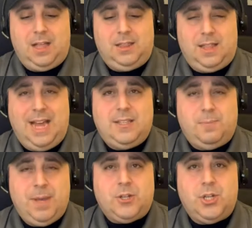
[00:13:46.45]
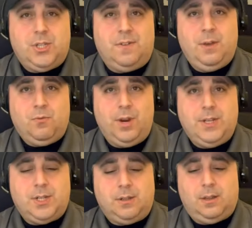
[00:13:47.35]
A lot of depictions of him
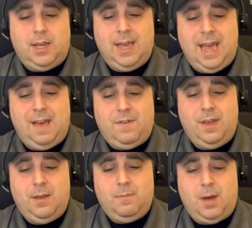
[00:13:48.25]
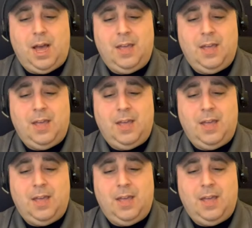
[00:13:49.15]
recently have him